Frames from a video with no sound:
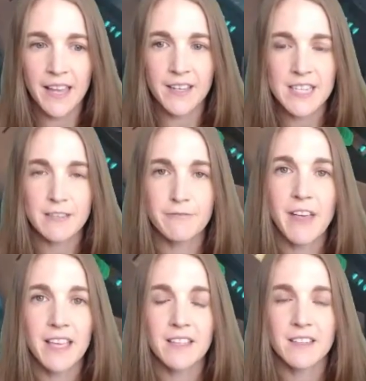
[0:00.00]
if
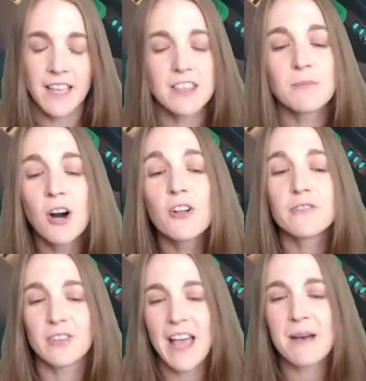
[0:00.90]
I can get them all
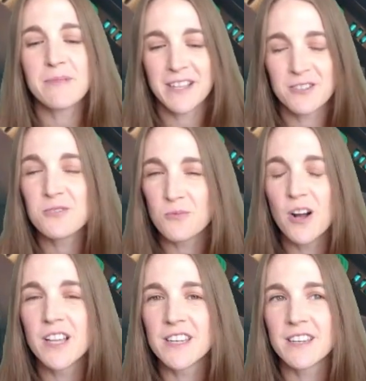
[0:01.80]
overlapping into
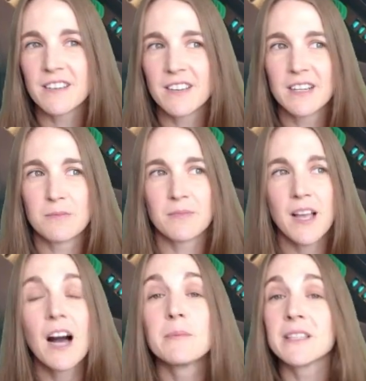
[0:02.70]
one
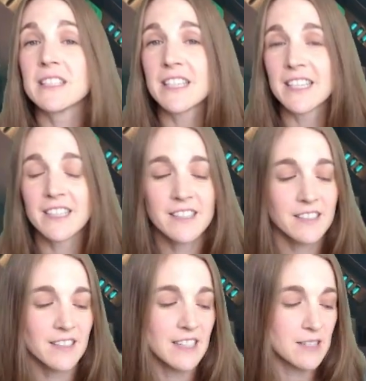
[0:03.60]

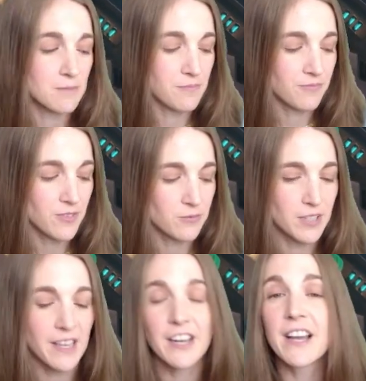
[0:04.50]

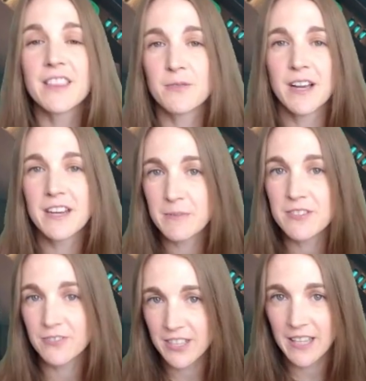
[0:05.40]
one area where enemies
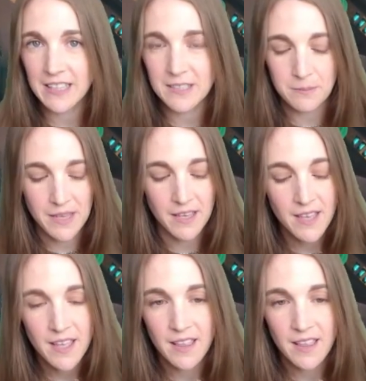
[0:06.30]
are very likely to be,